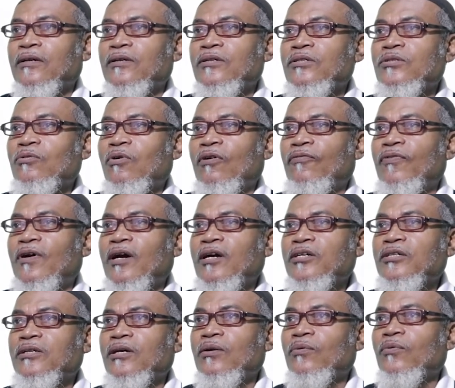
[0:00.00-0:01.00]
So our
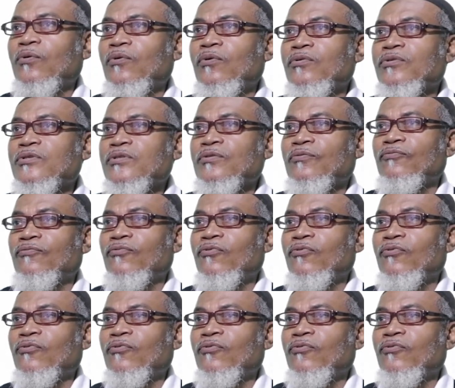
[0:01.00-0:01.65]
function was